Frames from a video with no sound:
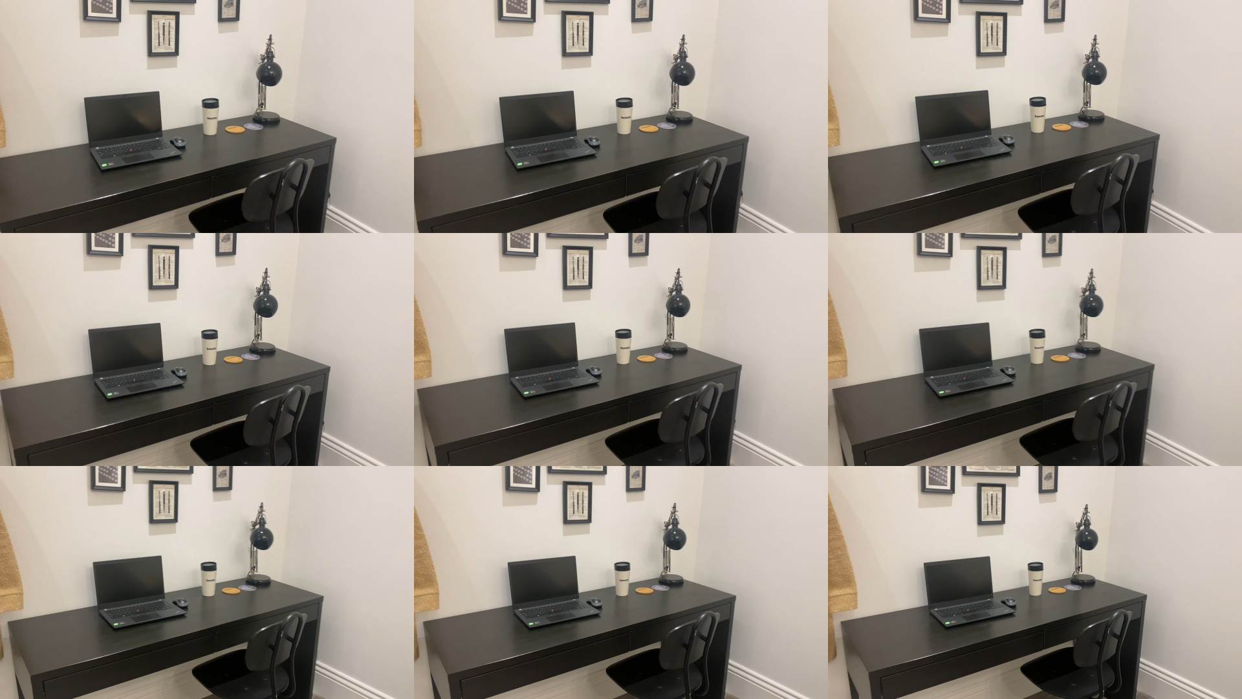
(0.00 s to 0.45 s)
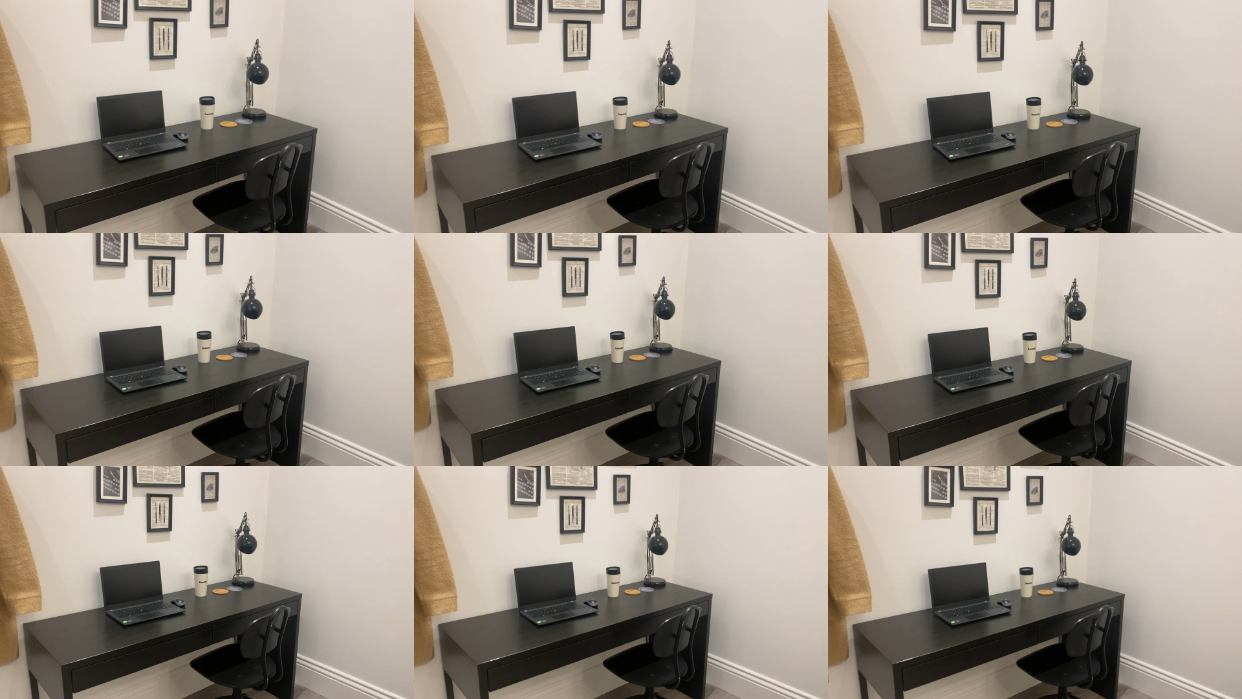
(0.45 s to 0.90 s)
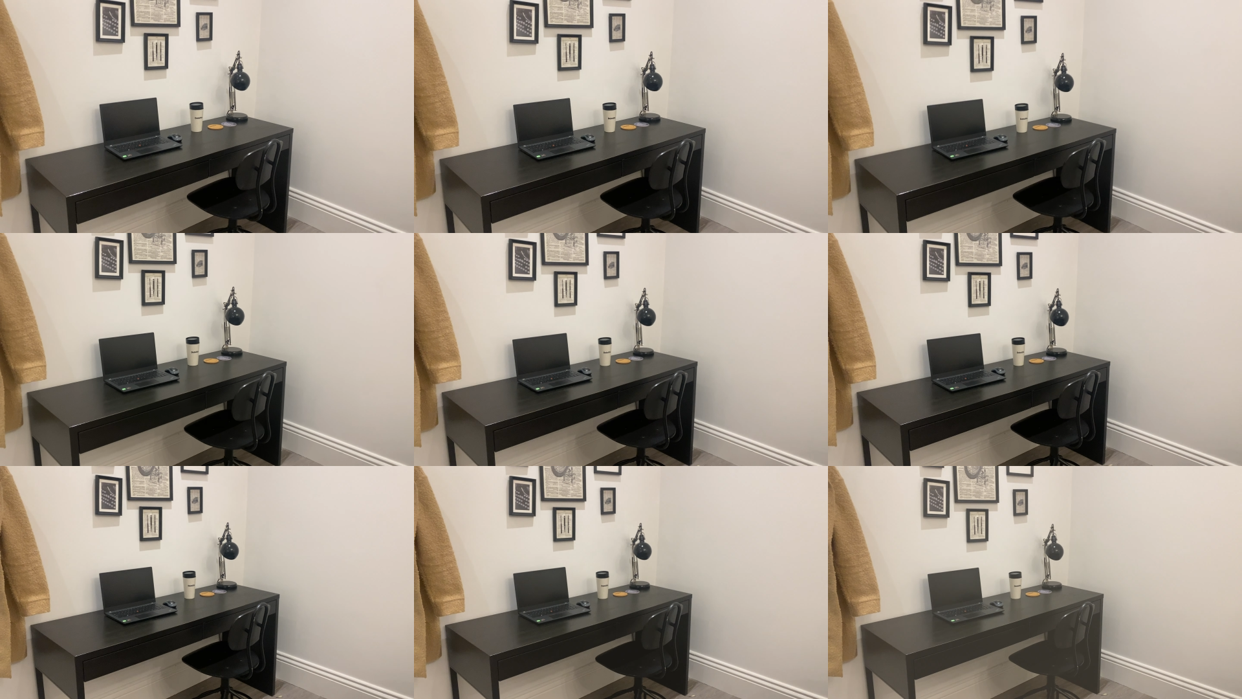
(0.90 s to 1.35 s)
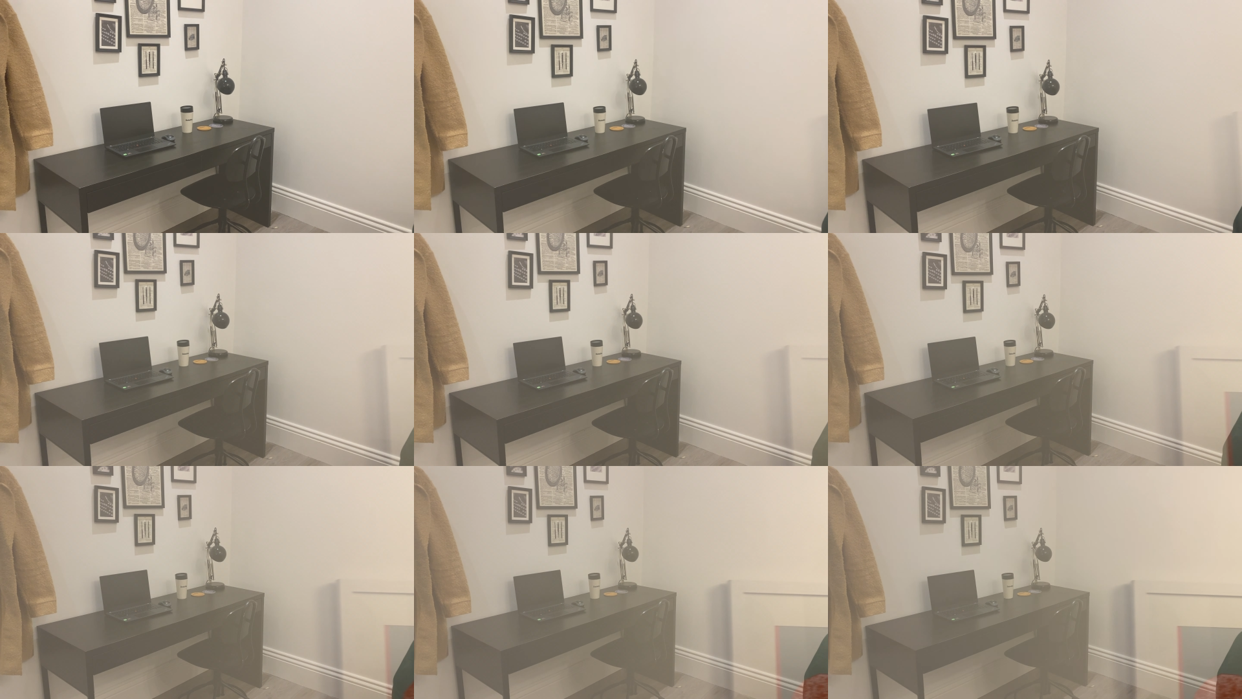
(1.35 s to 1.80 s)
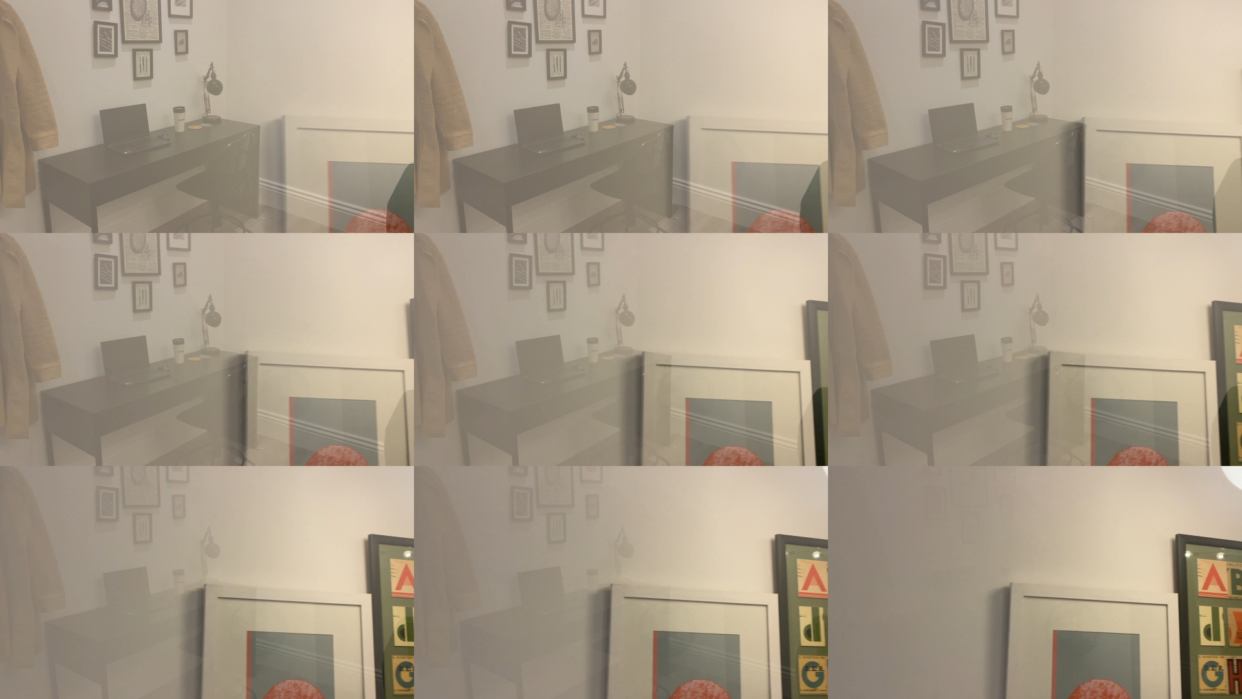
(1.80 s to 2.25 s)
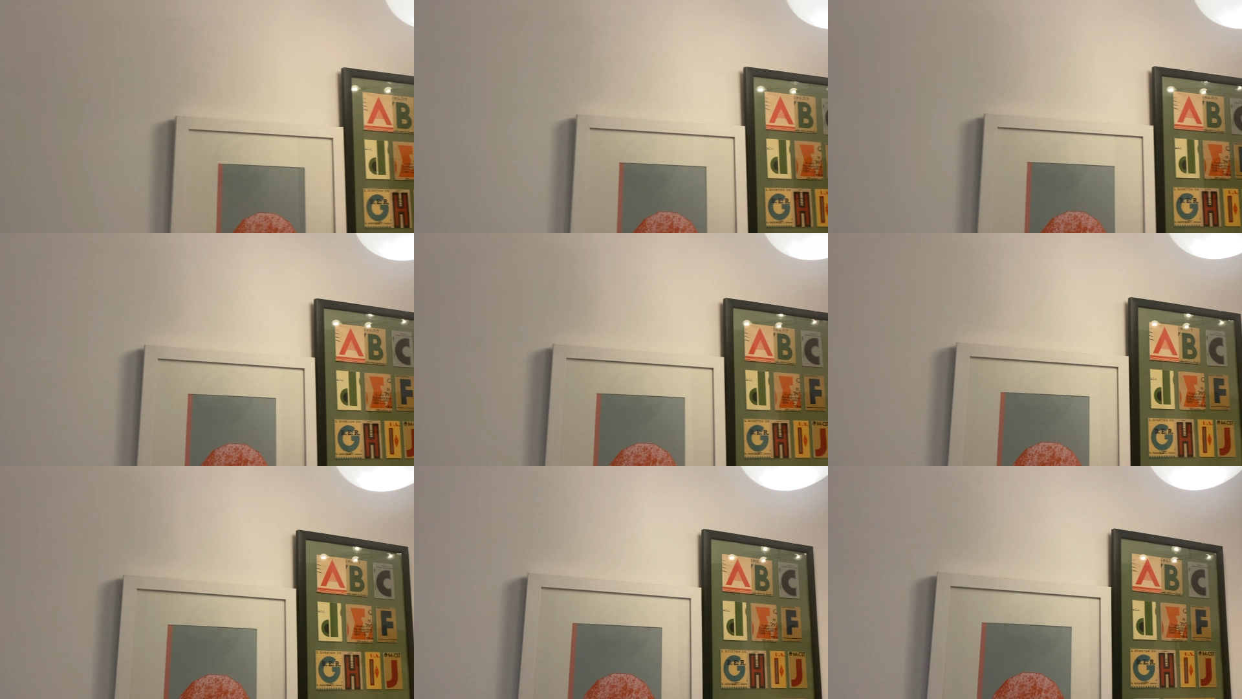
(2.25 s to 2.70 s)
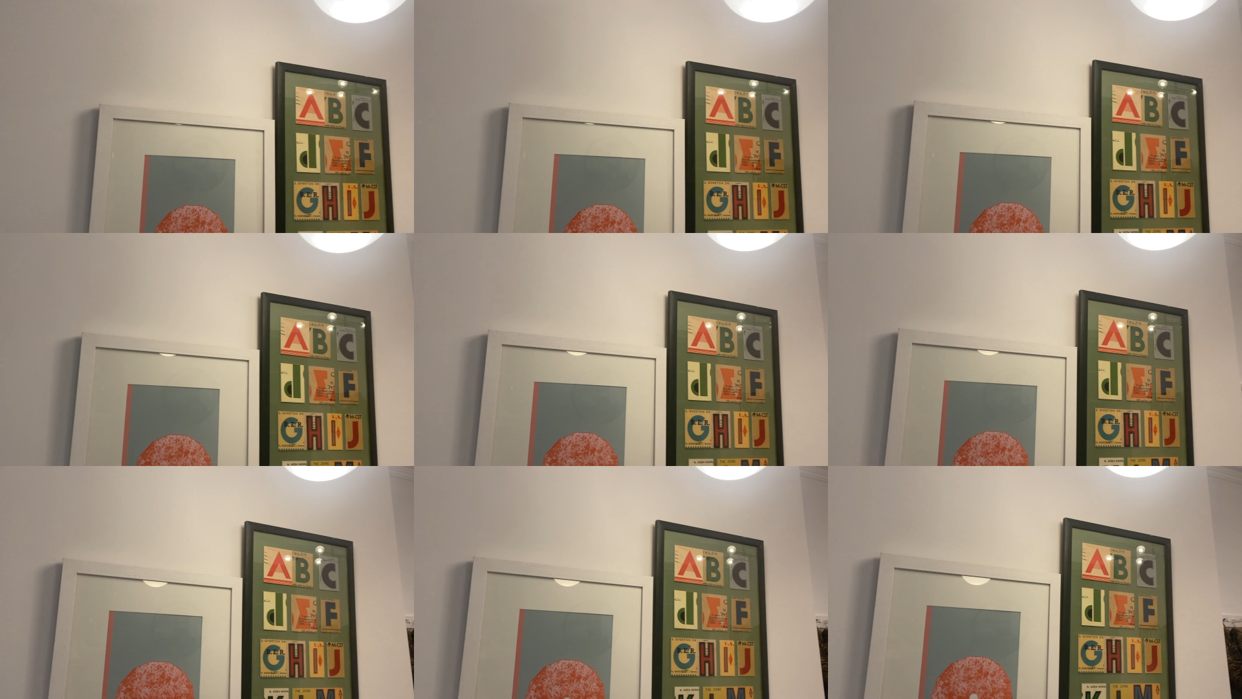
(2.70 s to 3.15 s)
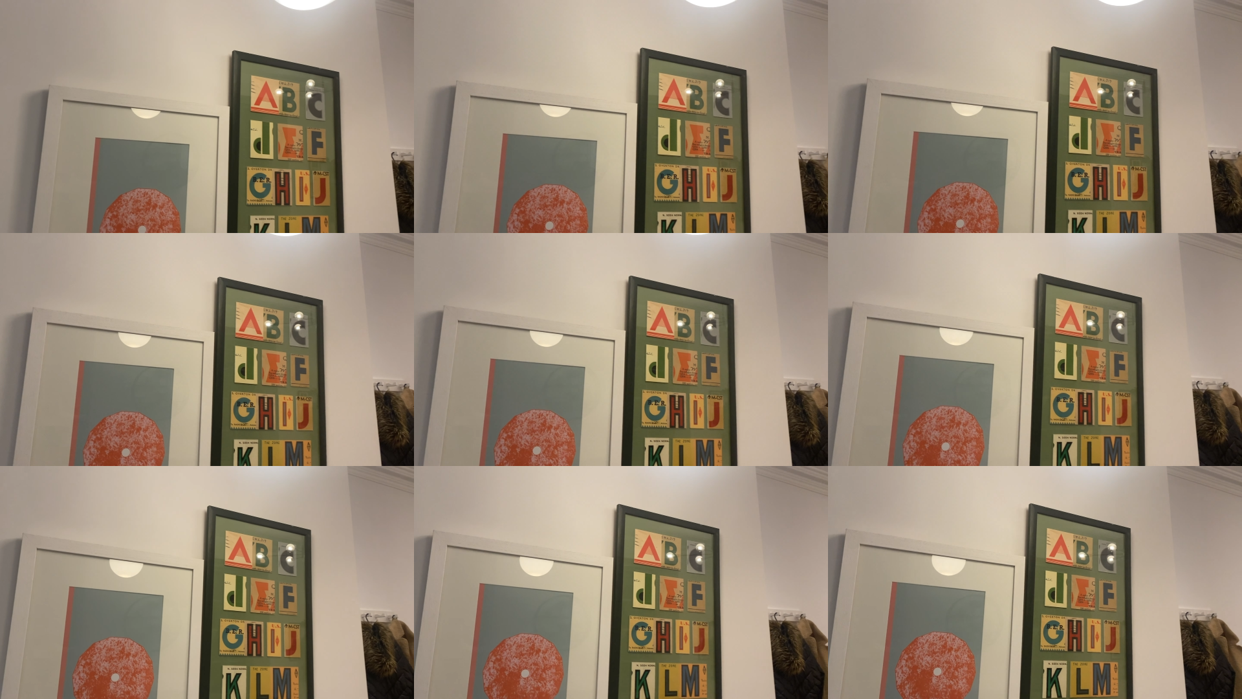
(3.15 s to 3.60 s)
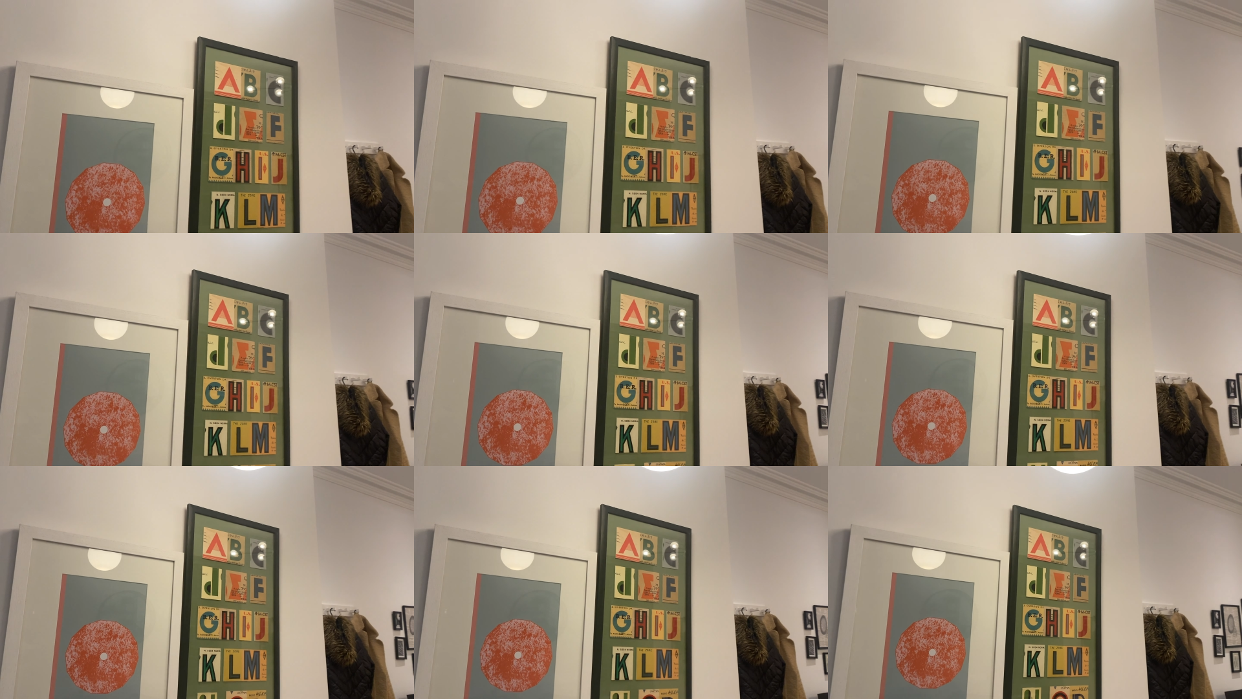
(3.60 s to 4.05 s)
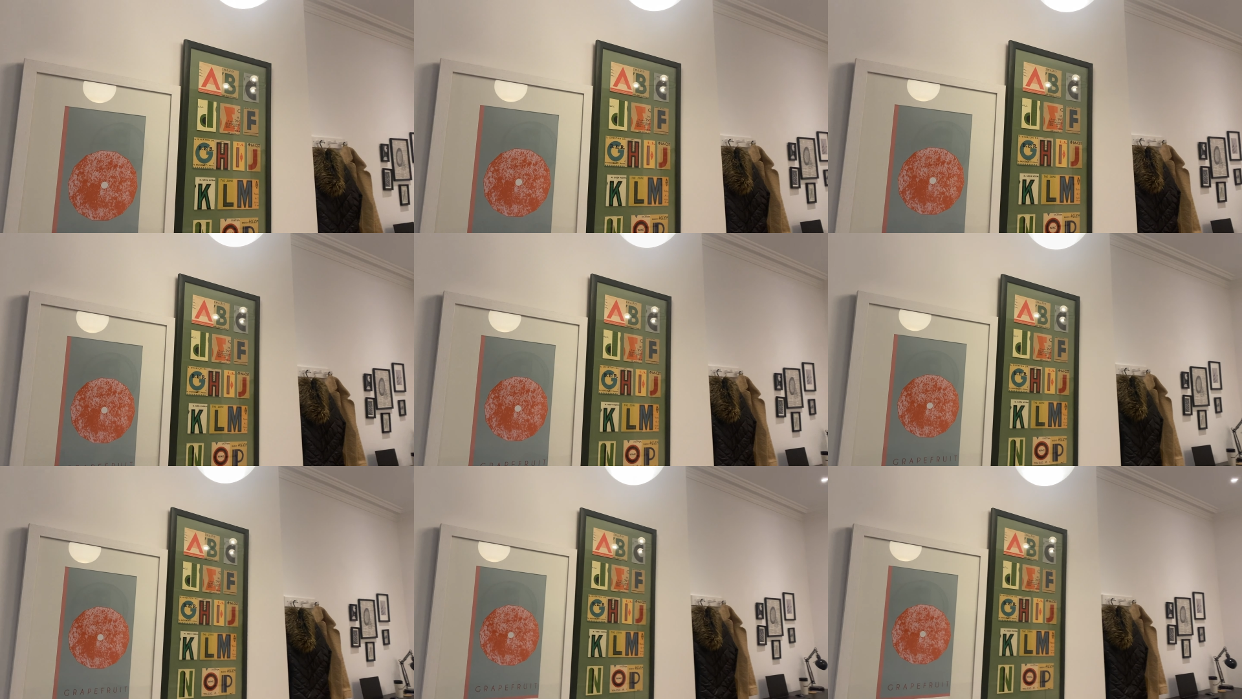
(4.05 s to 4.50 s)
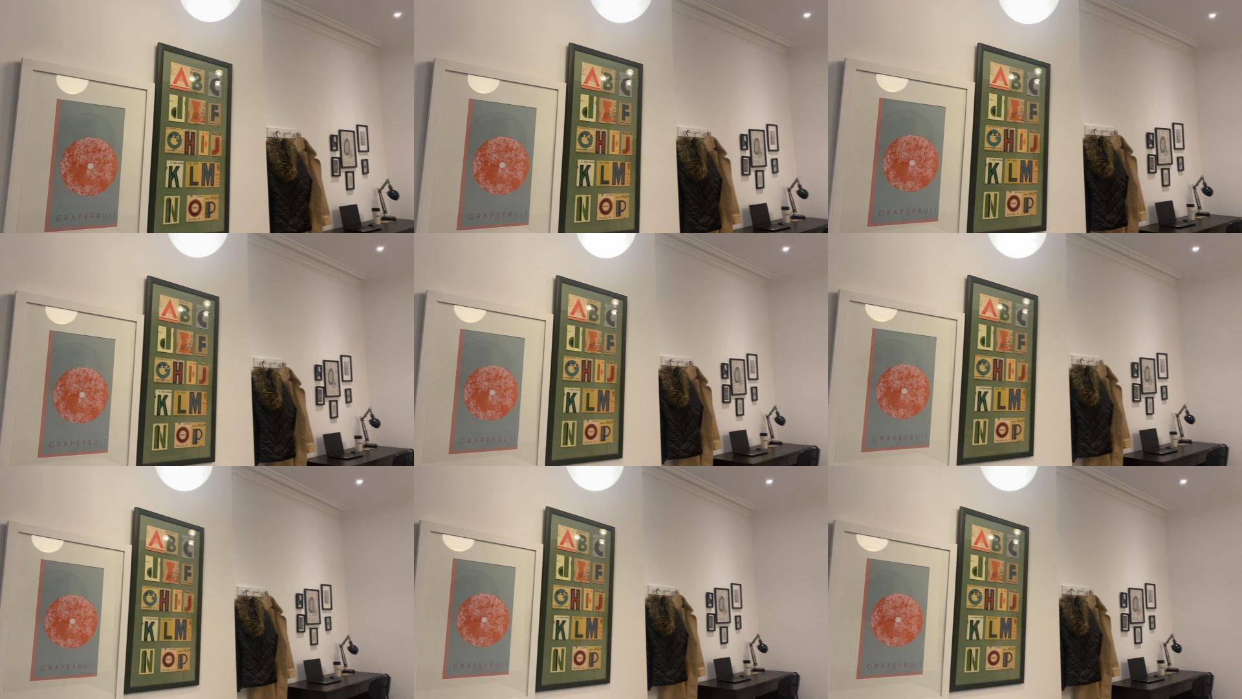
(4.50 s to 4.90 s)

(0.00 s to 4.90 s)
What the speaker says: (no speaker visible)